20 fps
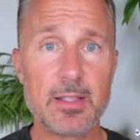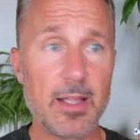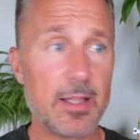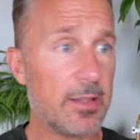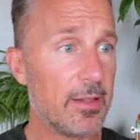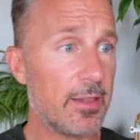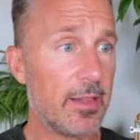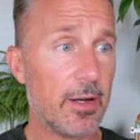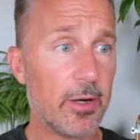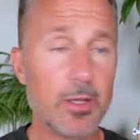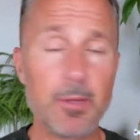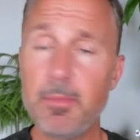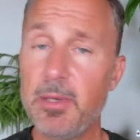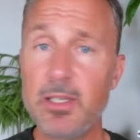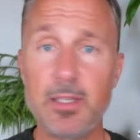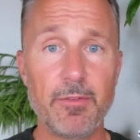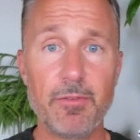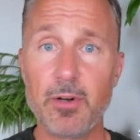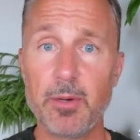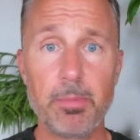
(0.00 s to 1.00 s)
that there can be
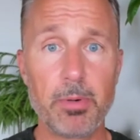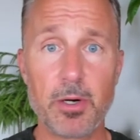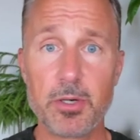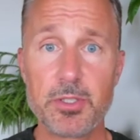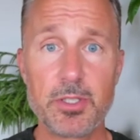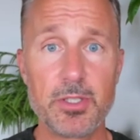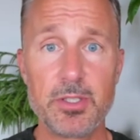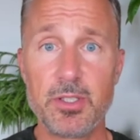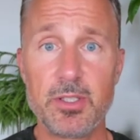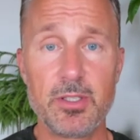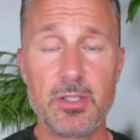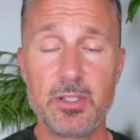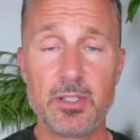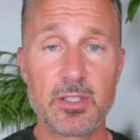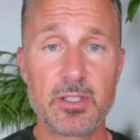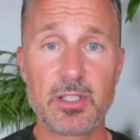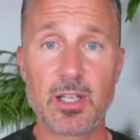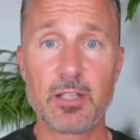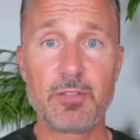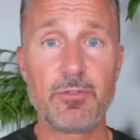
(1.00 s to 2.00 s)
different approaches to
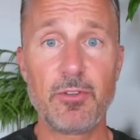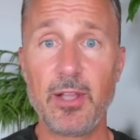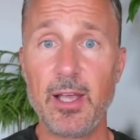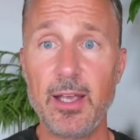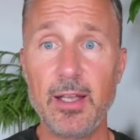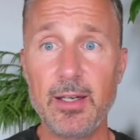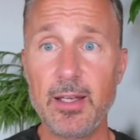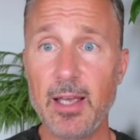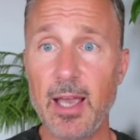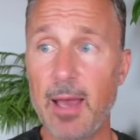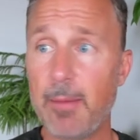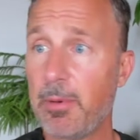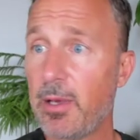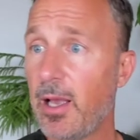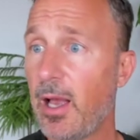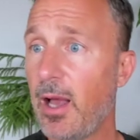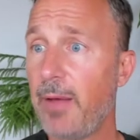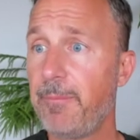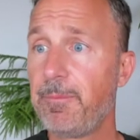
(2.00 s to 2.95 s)
successful handicapping.